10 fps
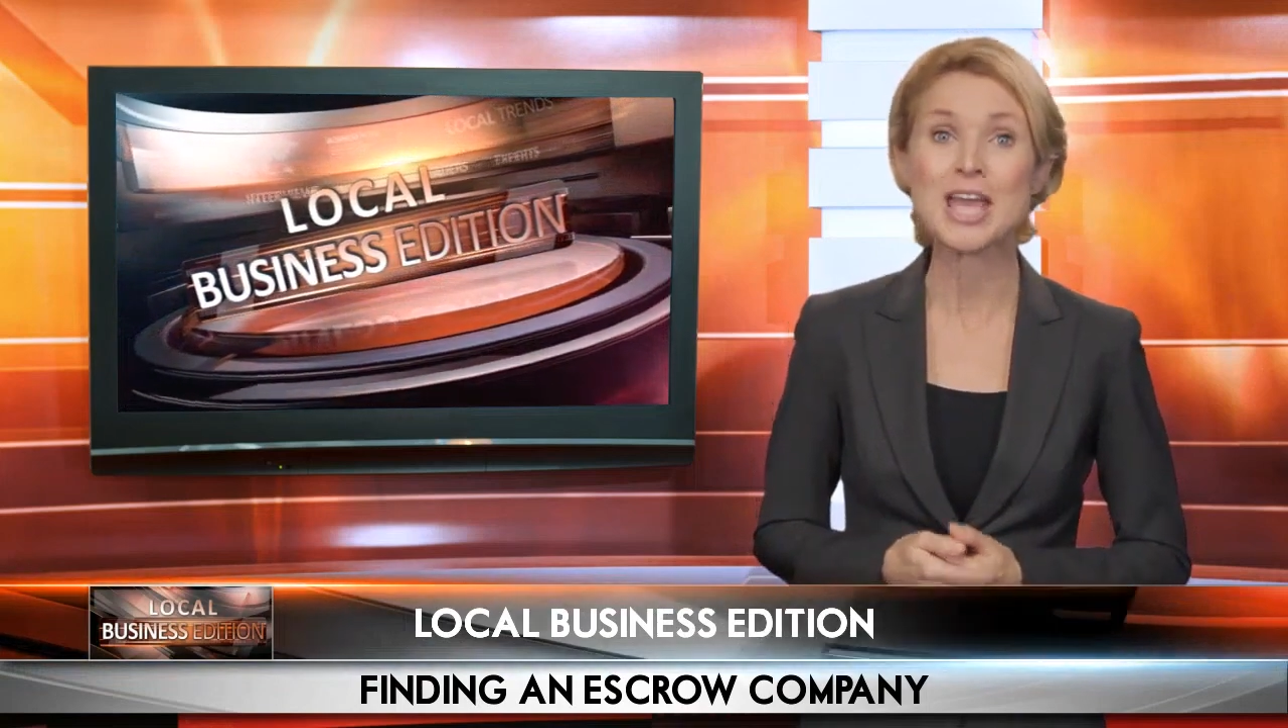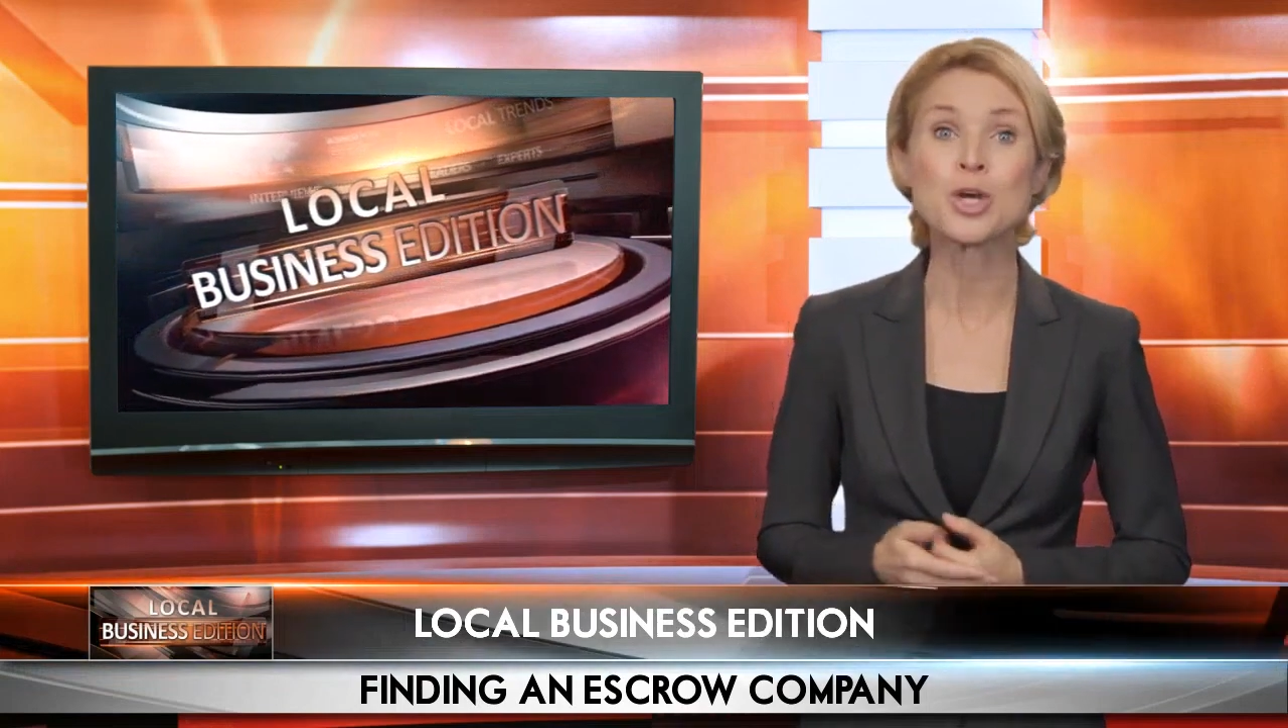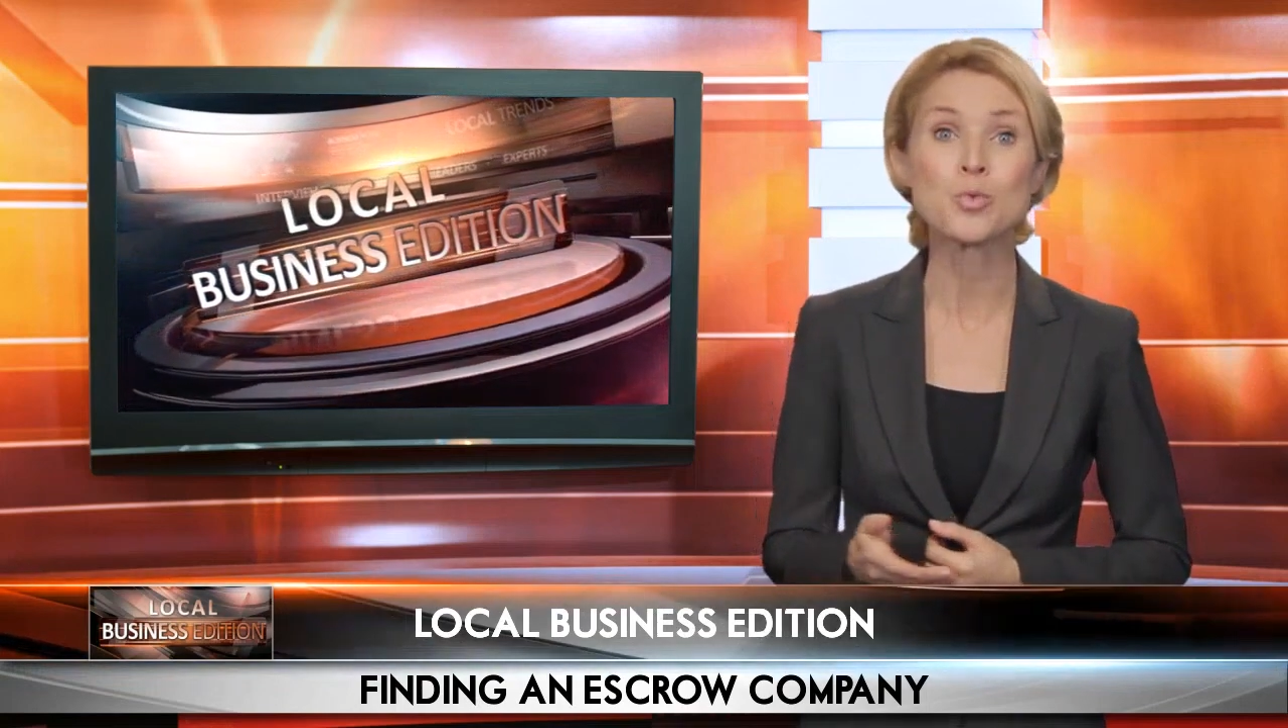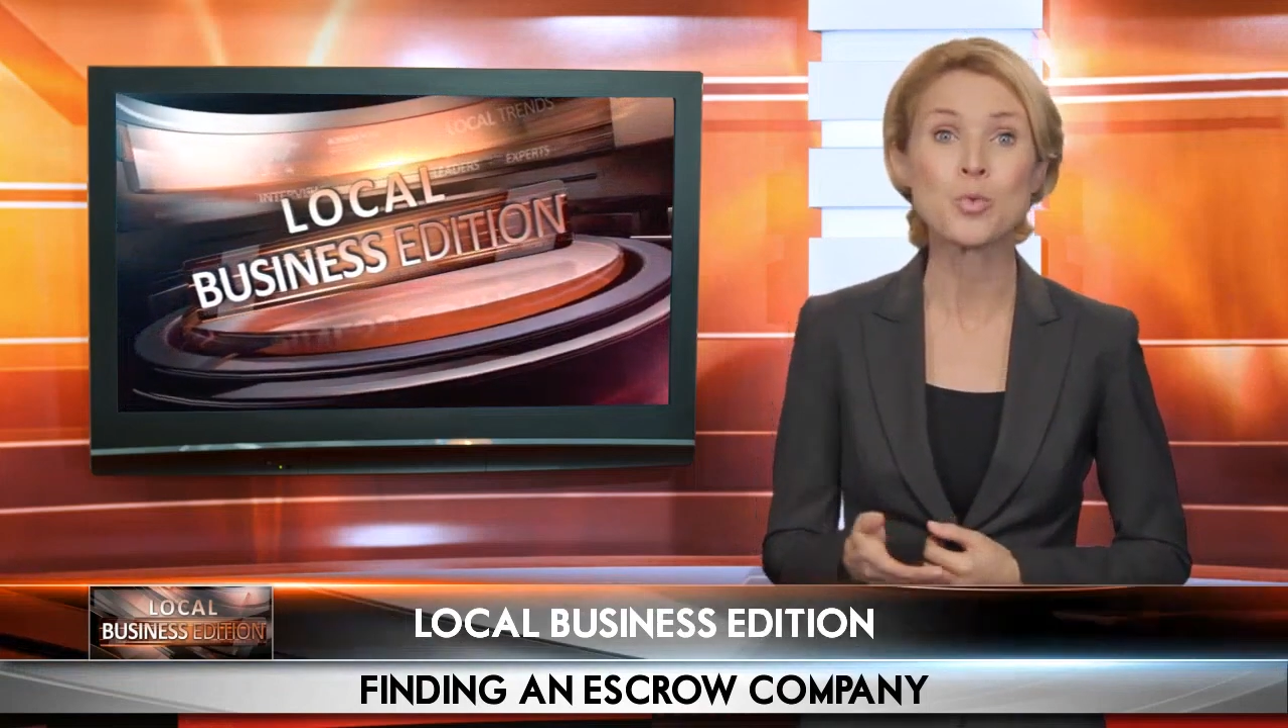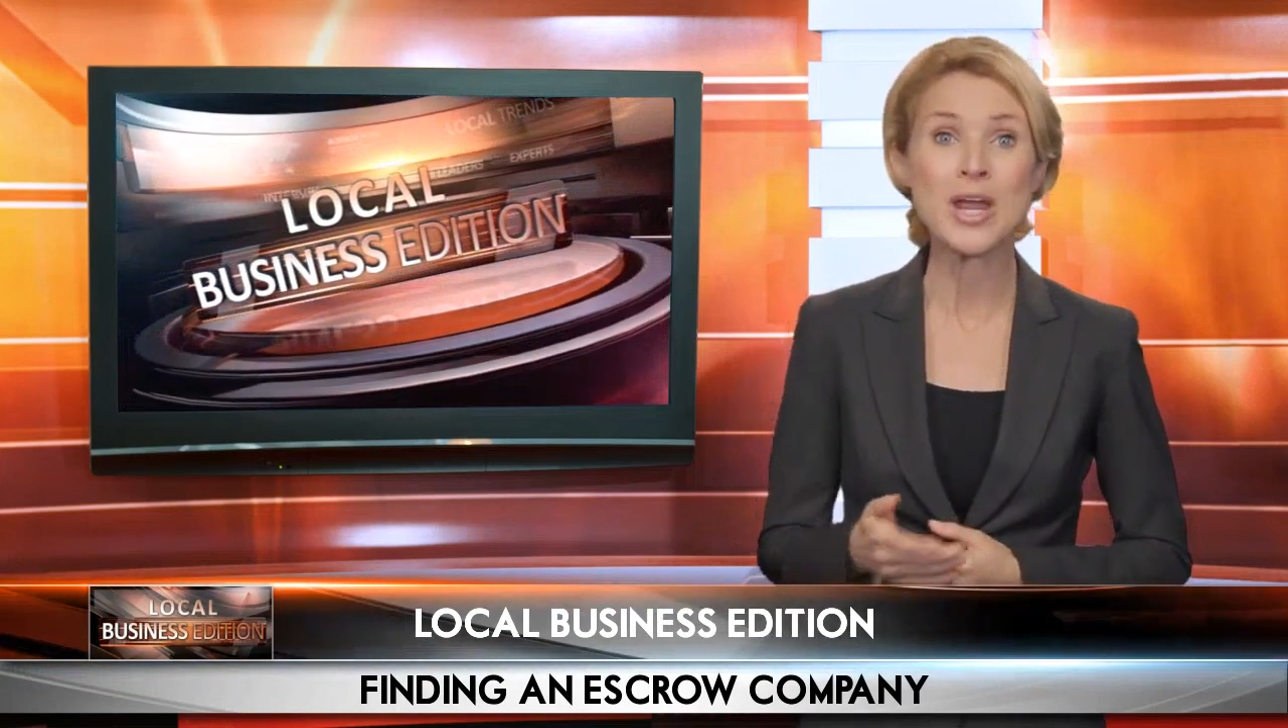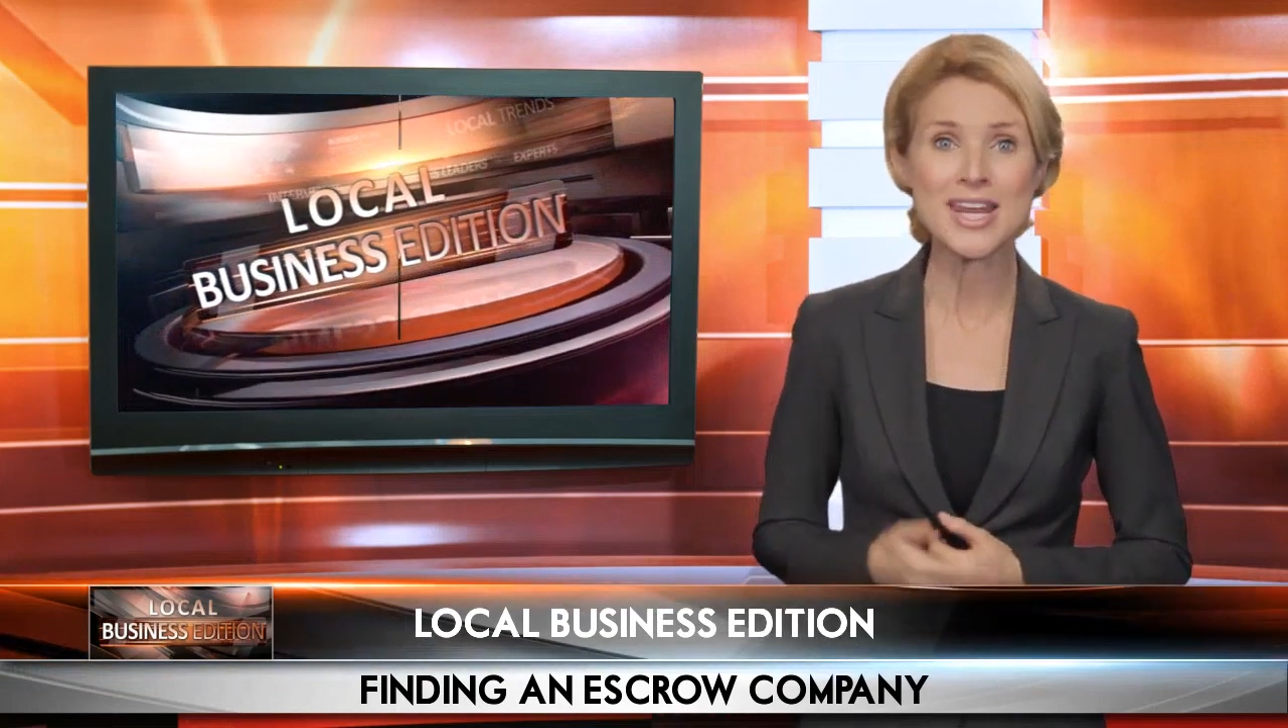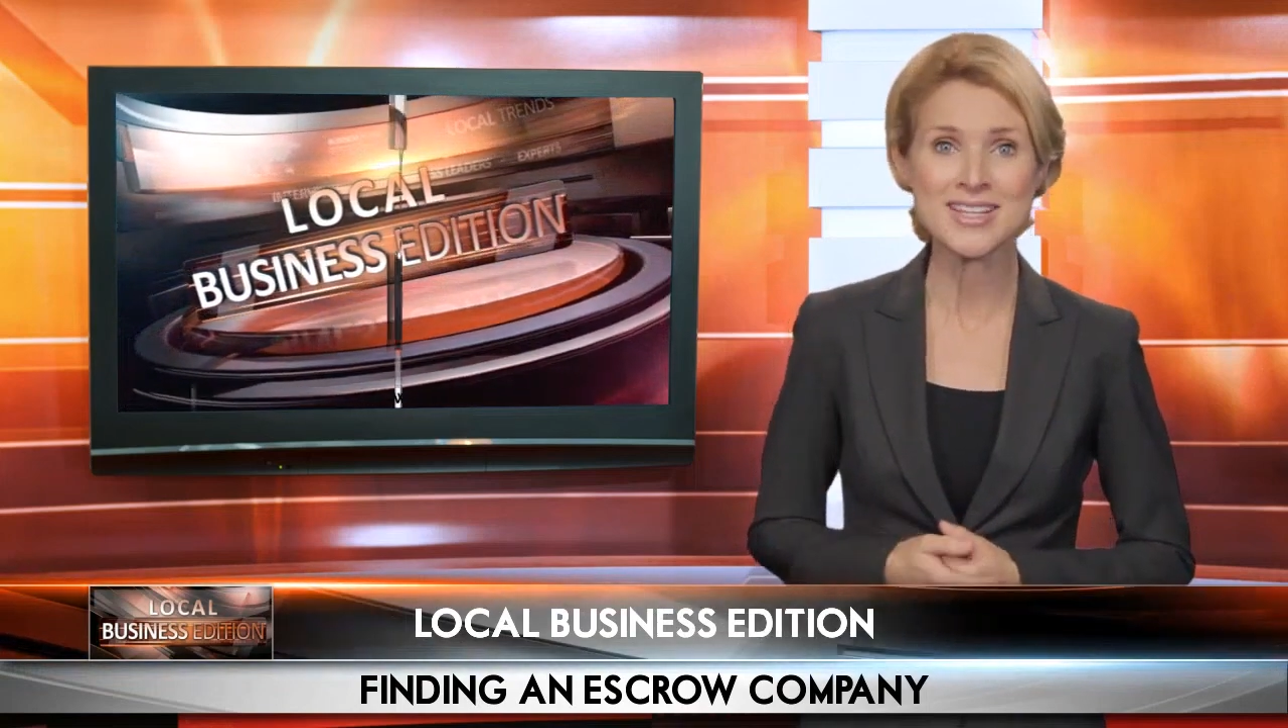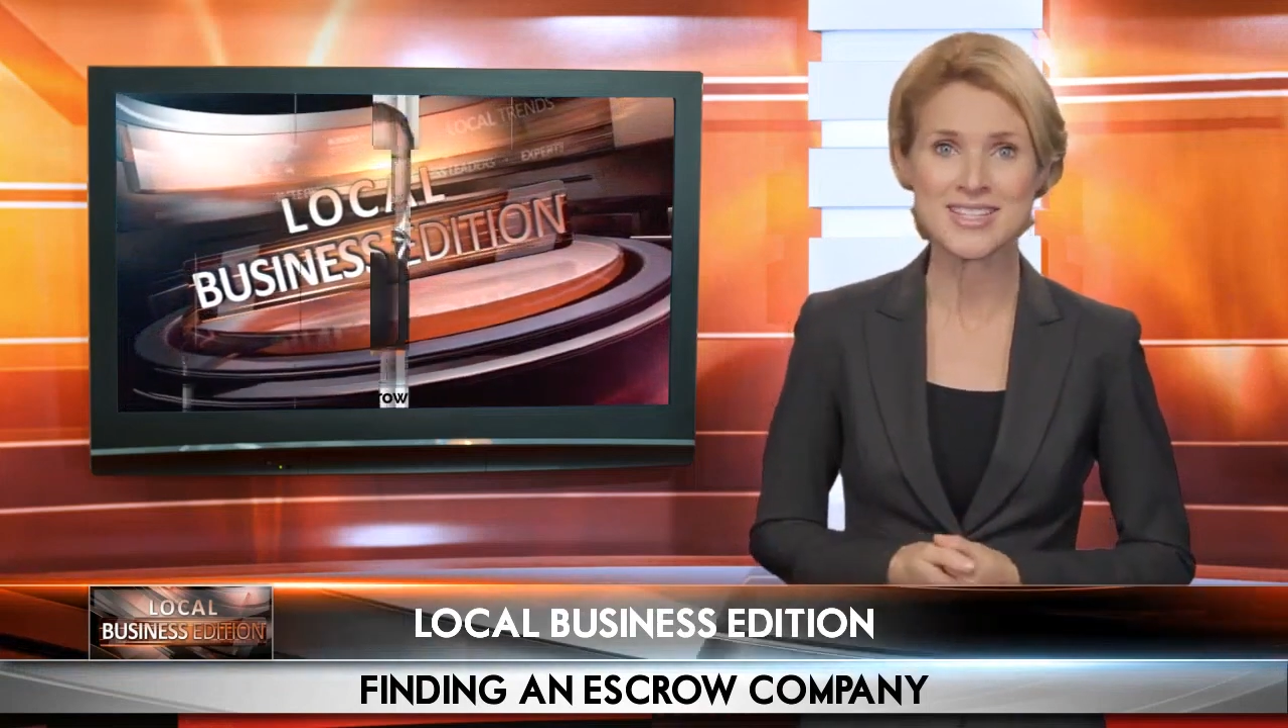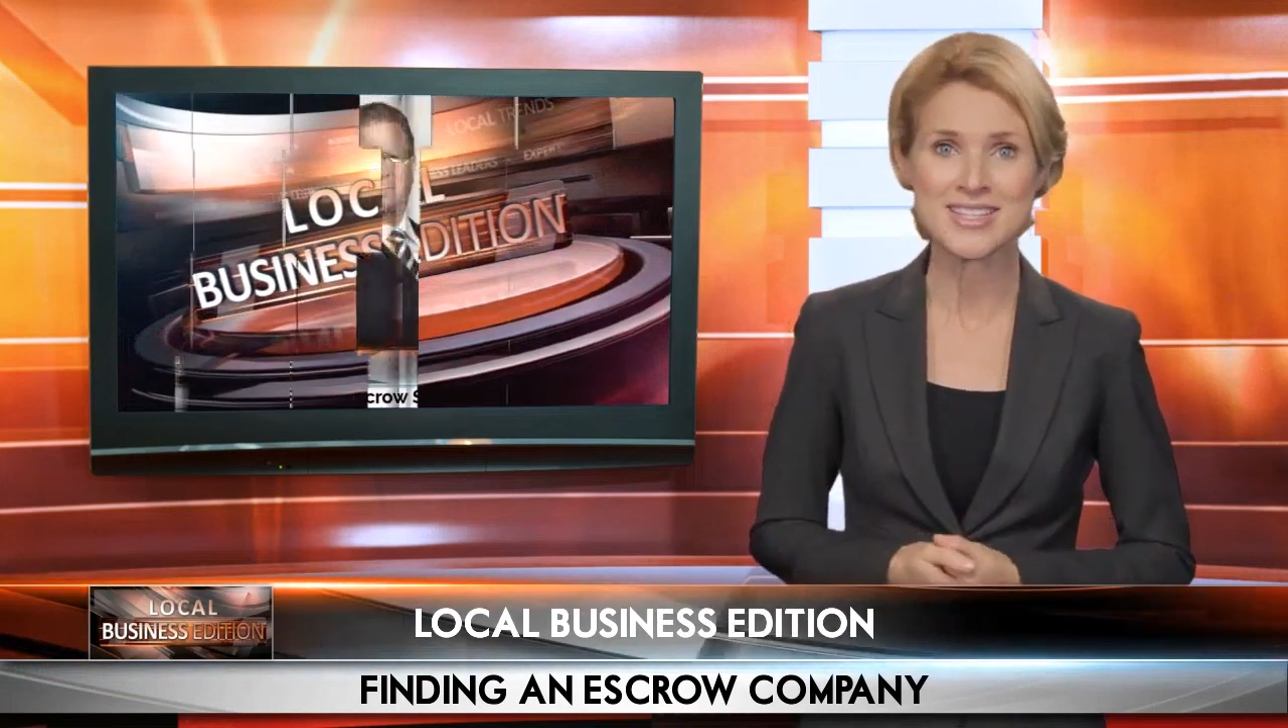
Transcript: and great